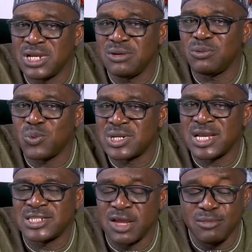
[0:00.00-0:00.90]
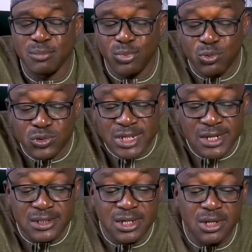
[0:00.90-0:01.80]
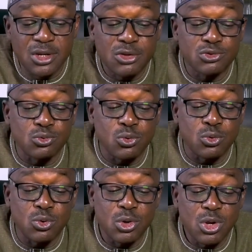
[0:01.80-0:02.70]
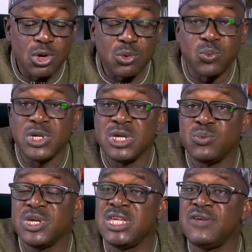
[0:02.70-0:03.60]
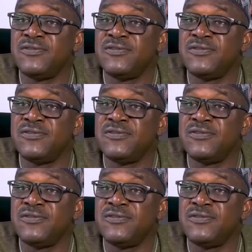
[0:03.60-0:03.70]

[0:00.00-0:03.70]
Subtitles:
waters have been polluted. So we give